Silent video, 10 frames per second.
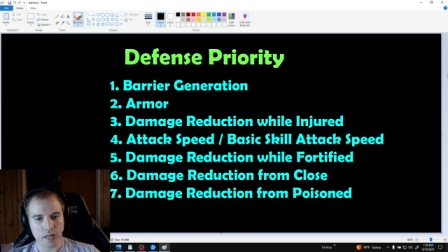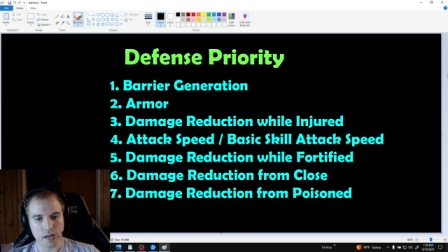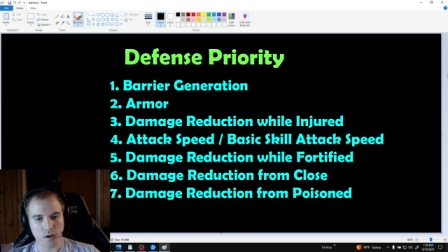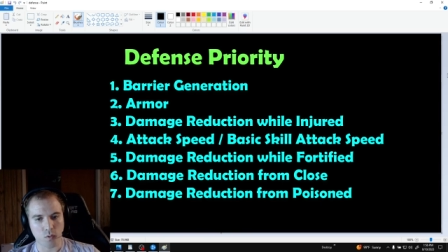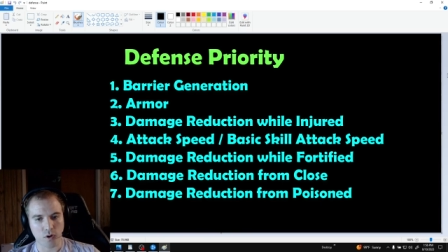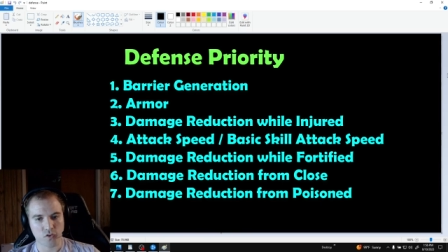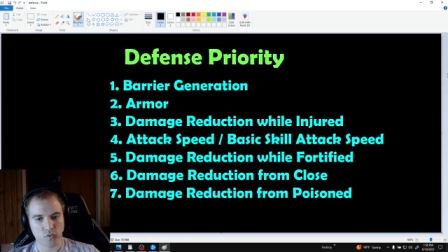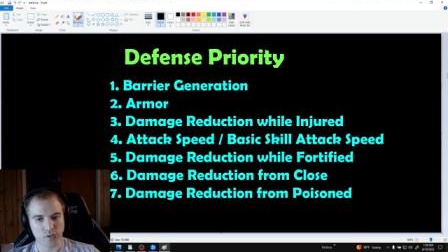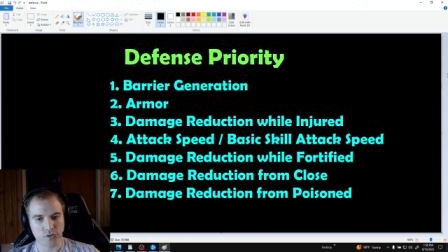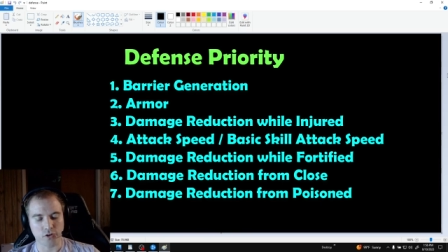and it works
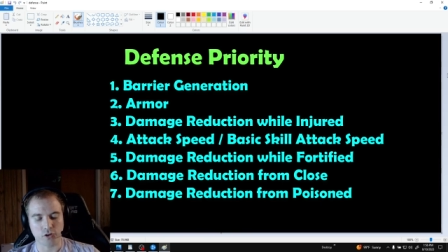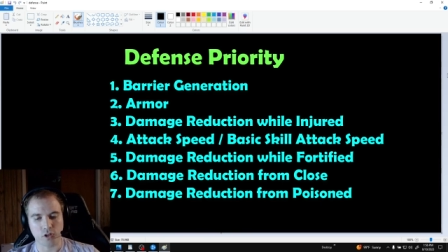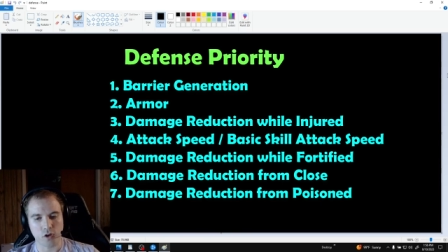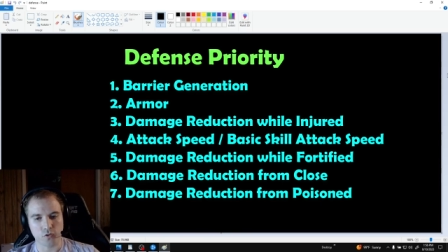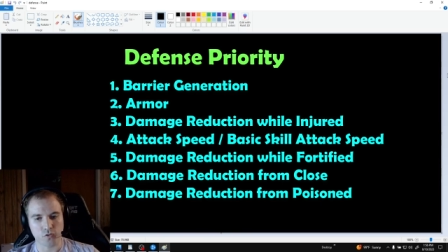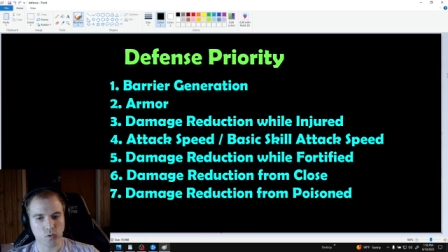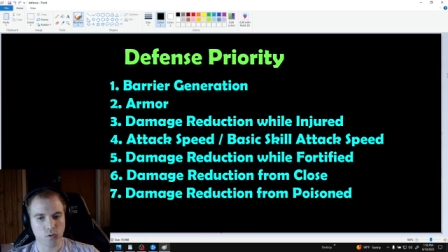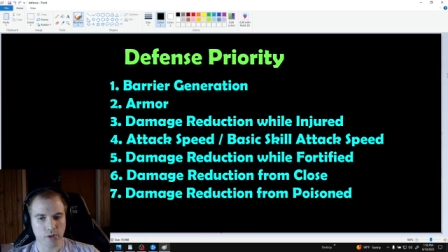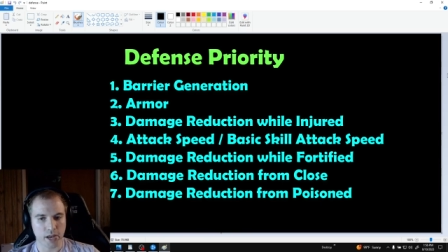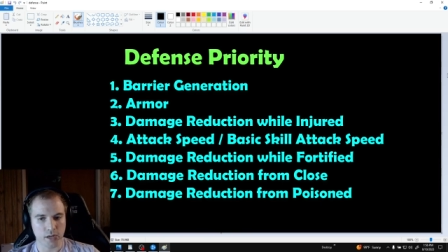whether you're close or
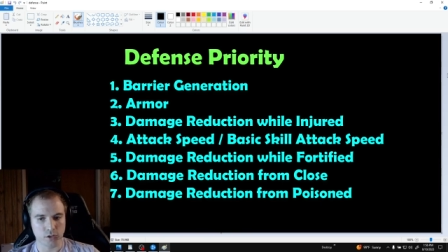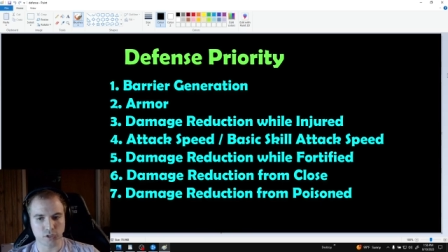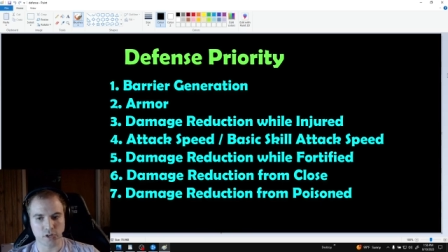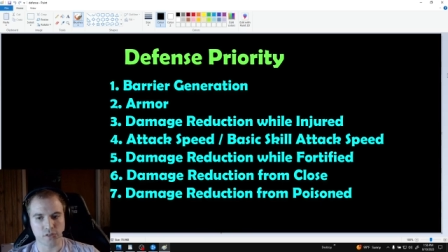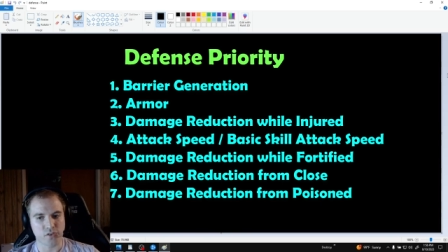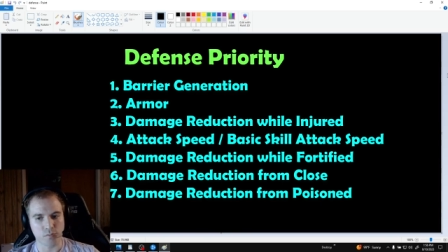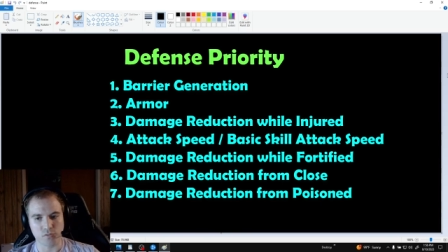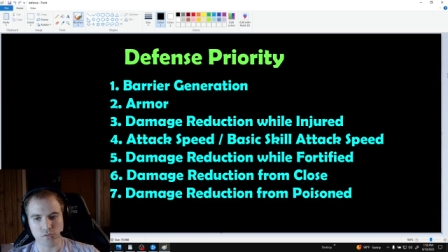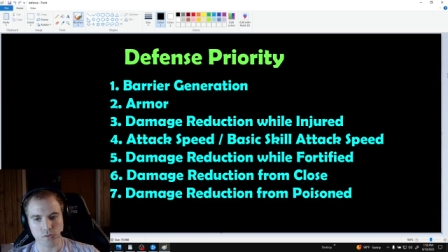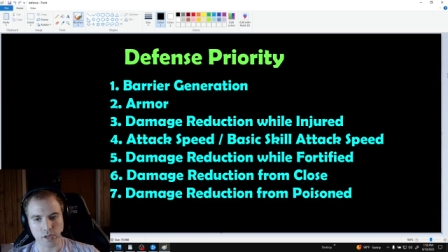ranged, and it
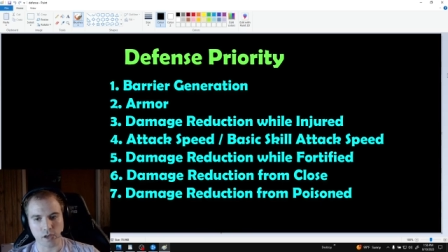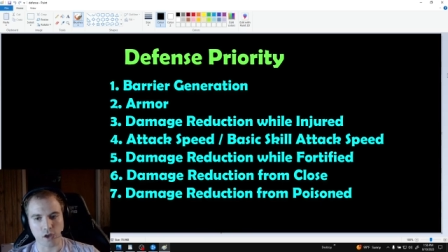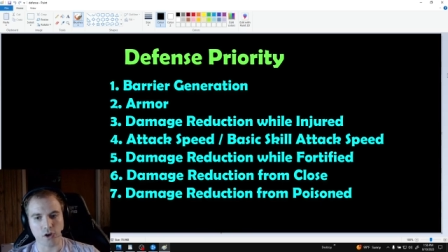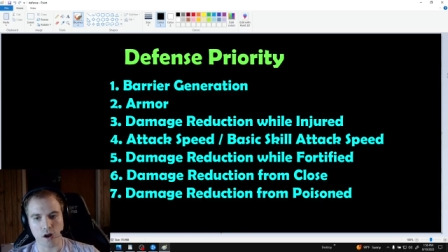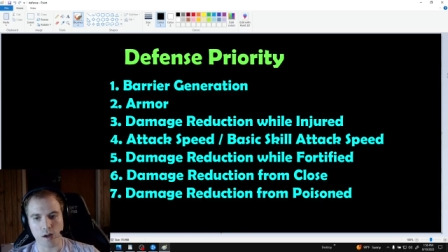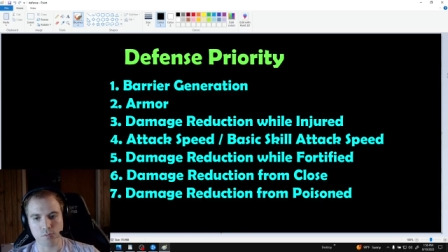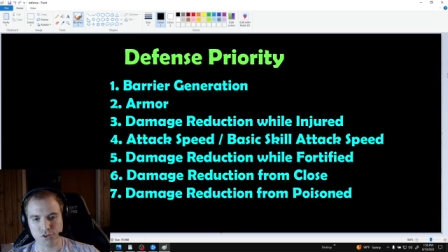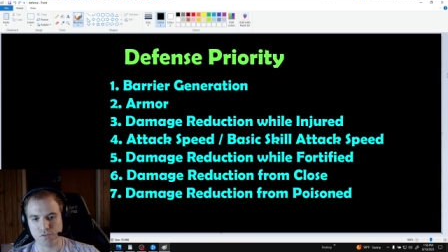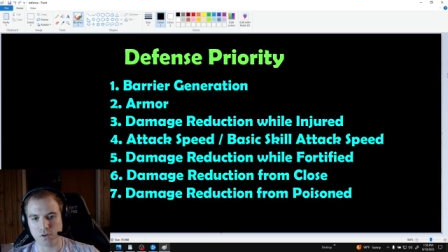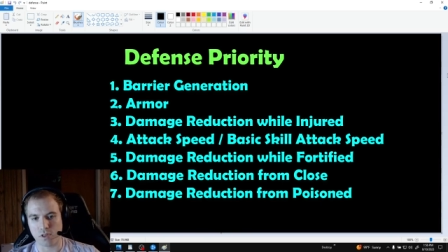seems like a good
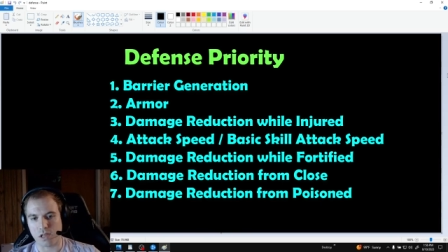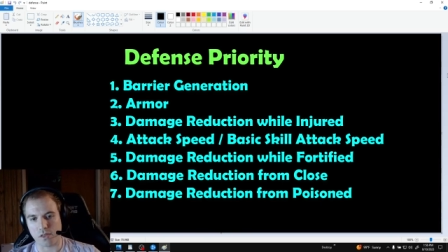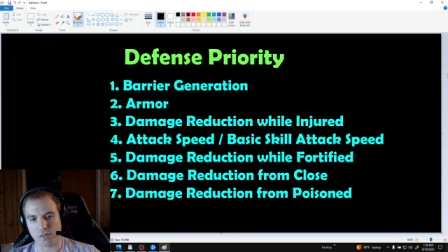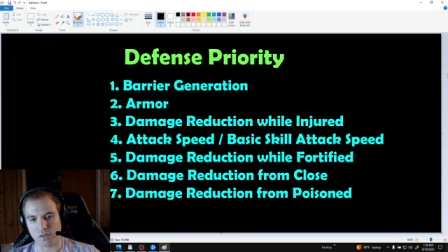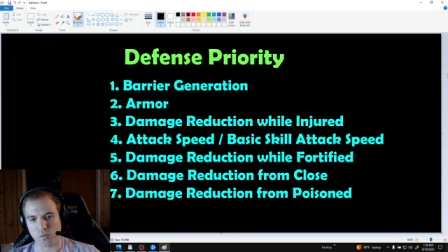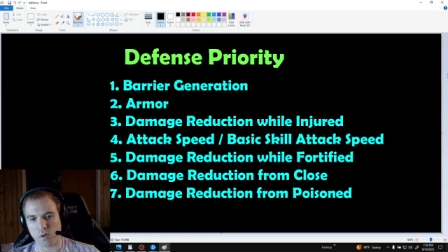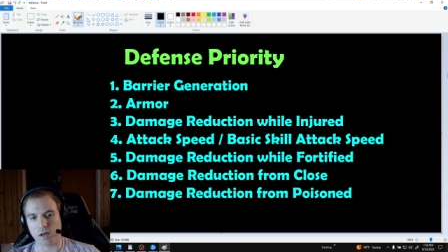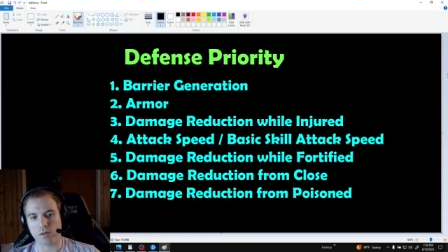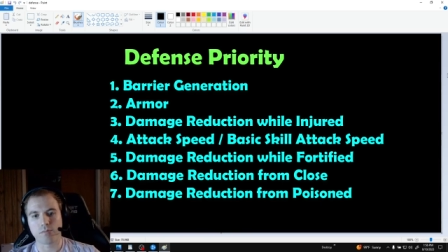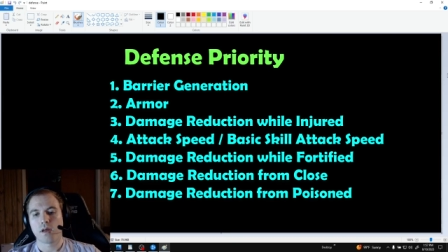option for Lilith as
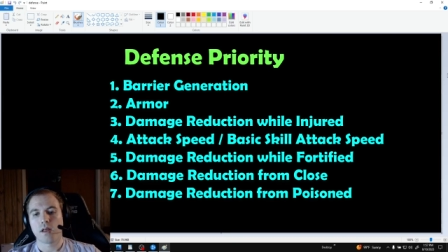well.